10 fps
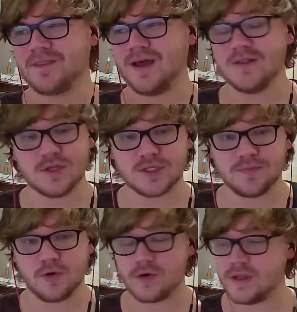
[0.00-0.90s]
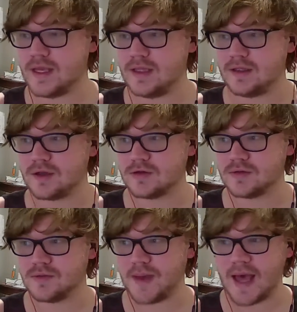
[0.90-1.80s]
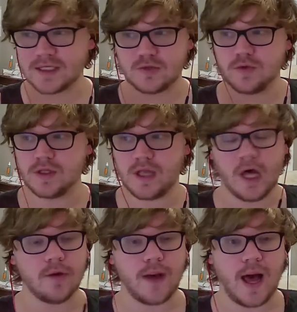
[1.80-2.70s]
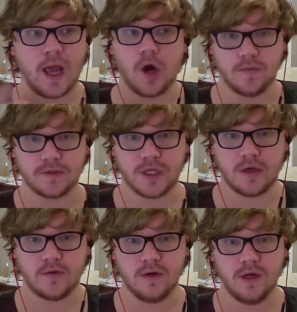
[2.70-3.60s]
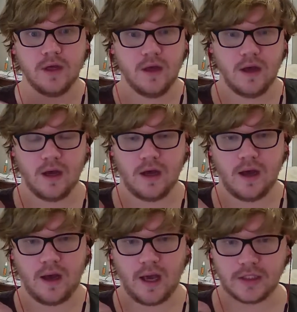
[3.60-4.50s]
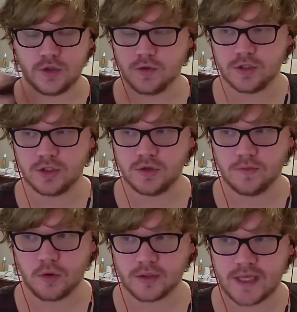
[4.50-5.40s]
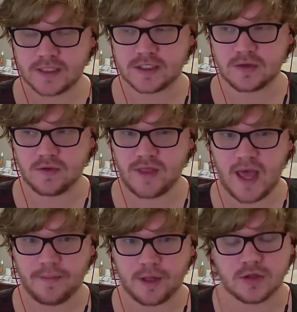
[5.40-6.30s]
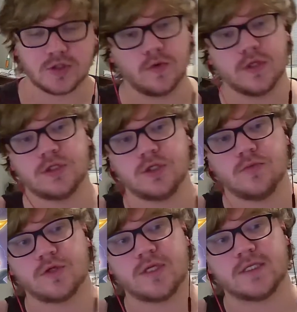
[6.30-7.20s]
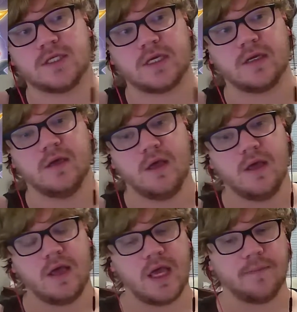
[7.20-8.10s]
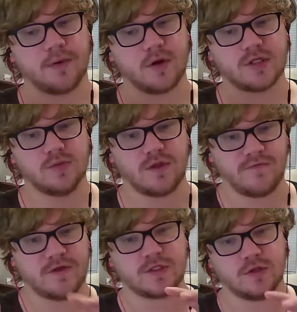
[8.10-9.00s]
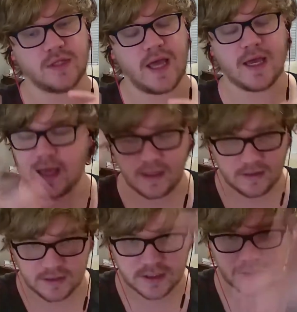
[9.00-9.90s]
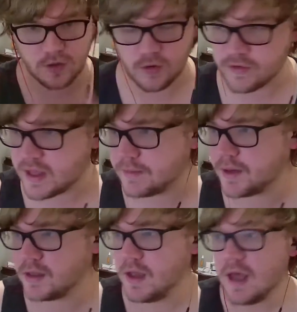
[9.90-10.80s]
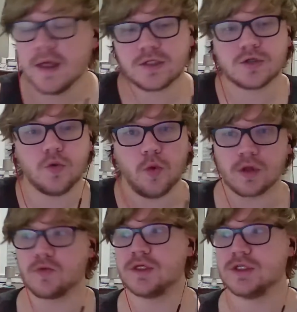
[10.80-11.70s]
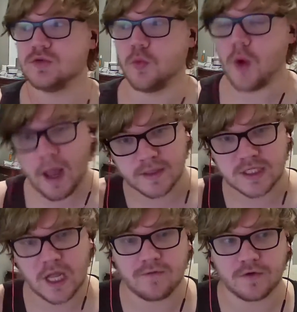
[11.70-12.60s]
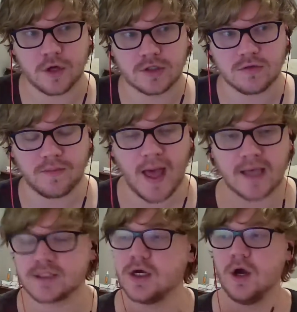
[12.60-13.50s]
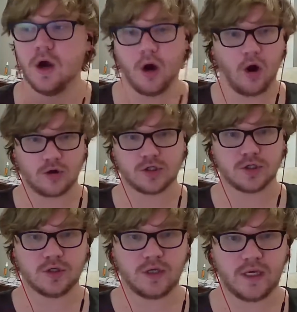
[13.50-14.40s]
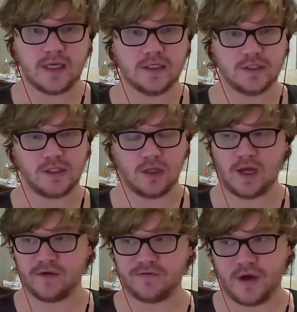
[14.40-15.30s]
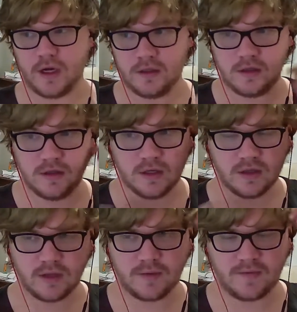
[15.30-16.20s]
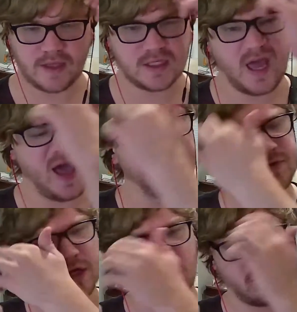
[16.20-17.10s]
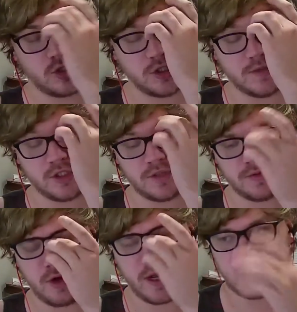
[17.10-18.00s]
The support in Ghosts from the Past, will it help? I hope so. I do want to do more testing with that, but I also want to do more testing in person with the physical deck. It's a whole thing, but that's also one of the reasons why I'm excited for Ghosts from the Past. Archer is a lot of fun. The little bit of testing I have done, Archer's been super great.